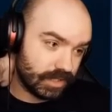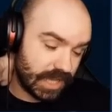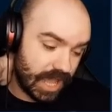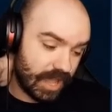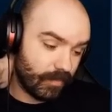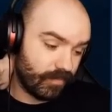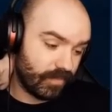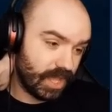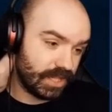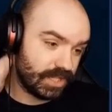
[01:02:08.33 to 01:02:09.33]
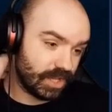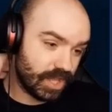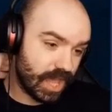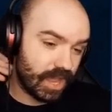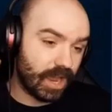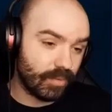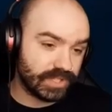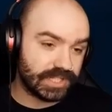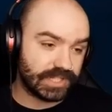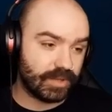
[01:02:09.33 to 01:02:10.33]
Damn. It okay, I
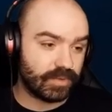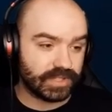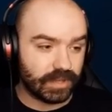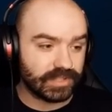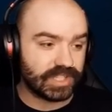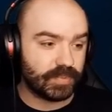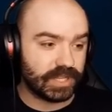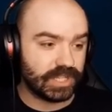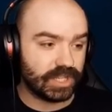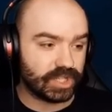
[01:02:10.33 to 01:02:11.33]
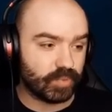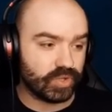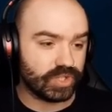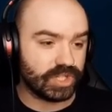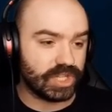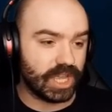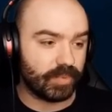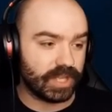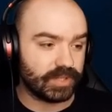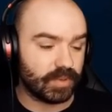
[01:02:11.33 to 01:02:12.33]
was see was I was expecting an explosion to
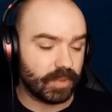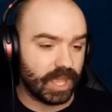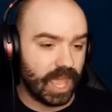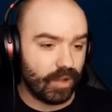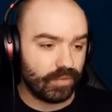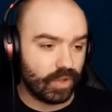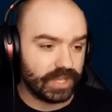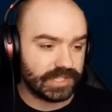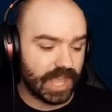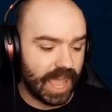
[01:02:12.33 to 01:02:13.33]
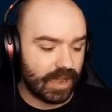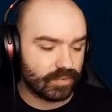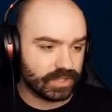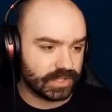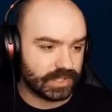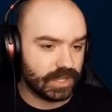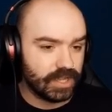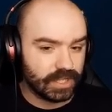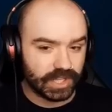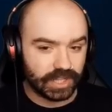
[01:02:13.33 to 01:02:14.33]
take place, but I'm like, how long is hours?
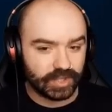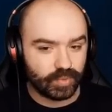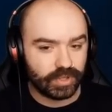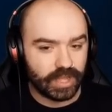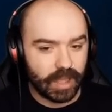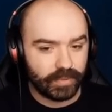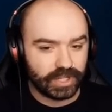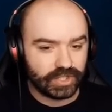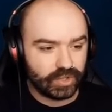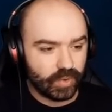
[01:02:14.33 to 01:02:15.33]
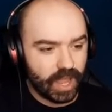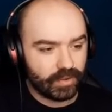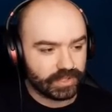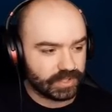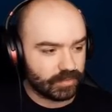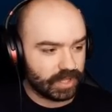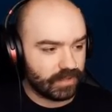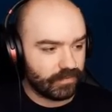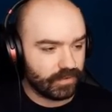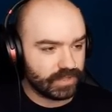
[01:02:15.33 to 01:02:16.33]
It's like this will happen in two hours, and I'm
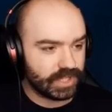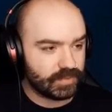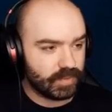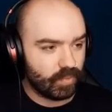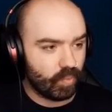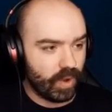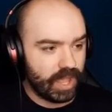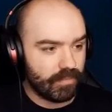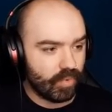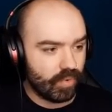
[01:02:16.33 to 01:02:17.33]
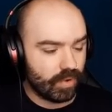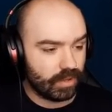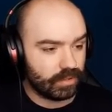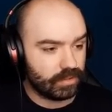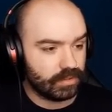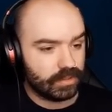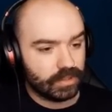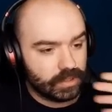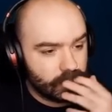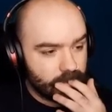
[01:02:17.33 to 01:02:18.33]
like, it feels like it's been way more.
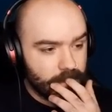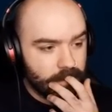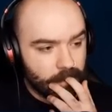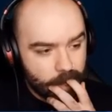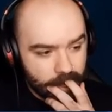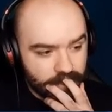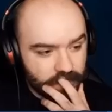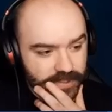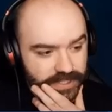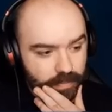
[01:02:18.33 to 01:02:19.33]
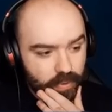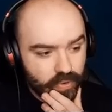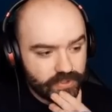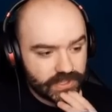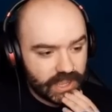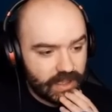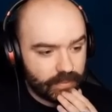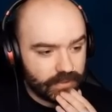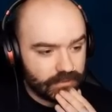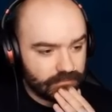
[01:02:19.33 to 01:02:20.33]
Okay, so it's supposed to
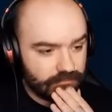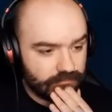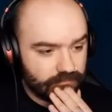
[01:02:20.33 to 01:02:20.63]
happen.